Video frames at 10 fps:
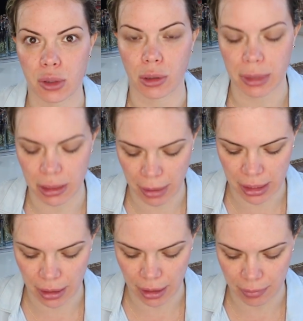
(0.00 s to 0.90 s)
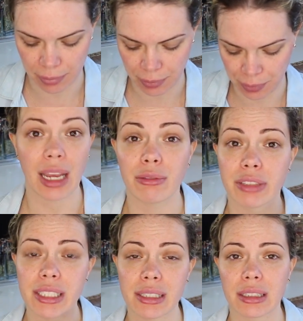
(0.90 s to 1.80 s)
absorb into my skin. I
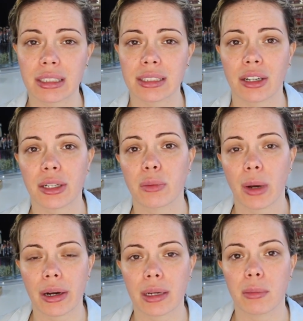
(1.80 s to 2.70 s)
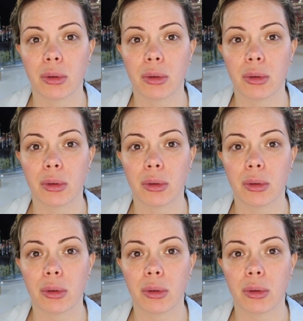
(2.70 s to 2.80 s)
recently started wearing